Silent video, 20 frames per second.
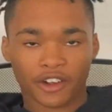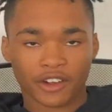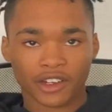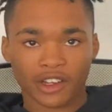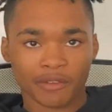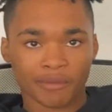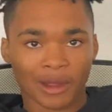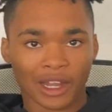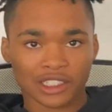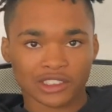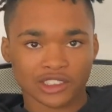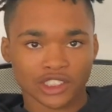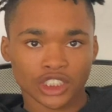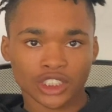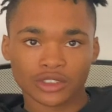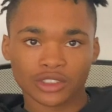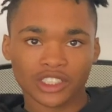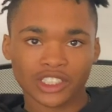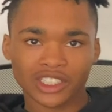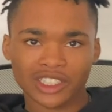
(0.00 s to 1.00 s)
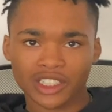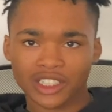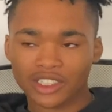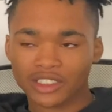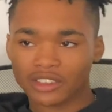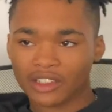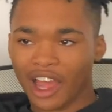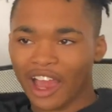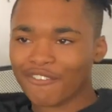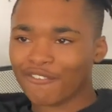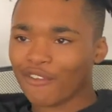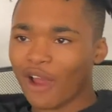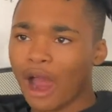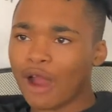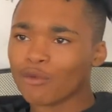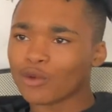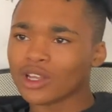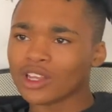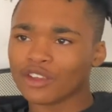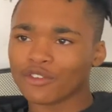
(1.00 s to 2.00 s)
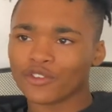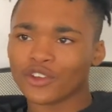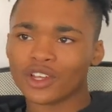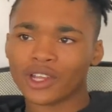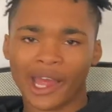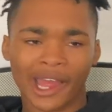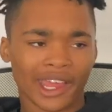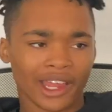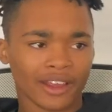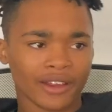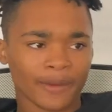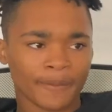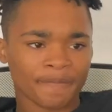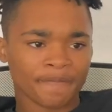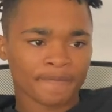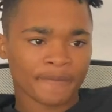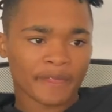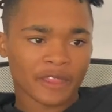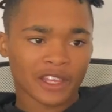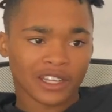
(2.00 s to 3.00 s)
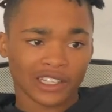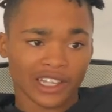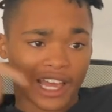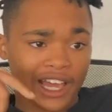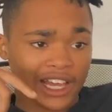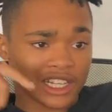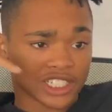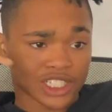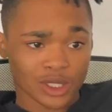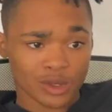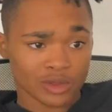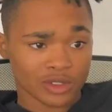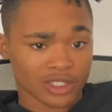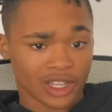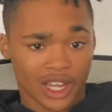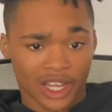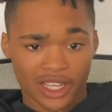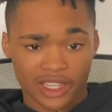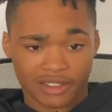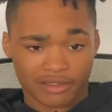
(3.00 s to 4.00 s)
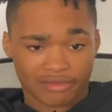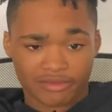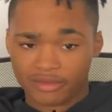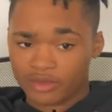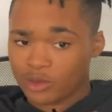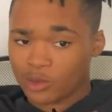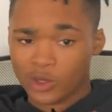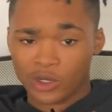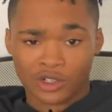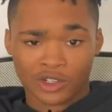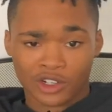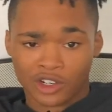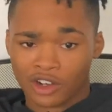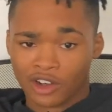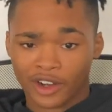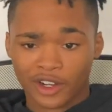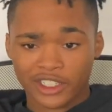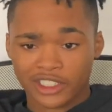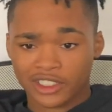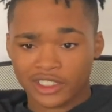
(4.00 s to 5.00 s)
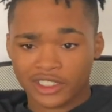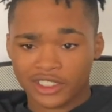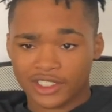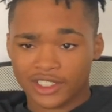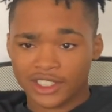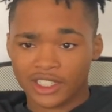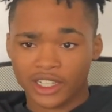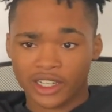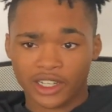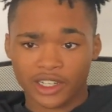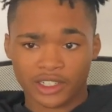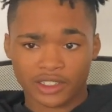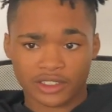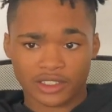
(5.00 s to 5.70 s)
In my junior year, I really feel like last year was like one of the craziest years.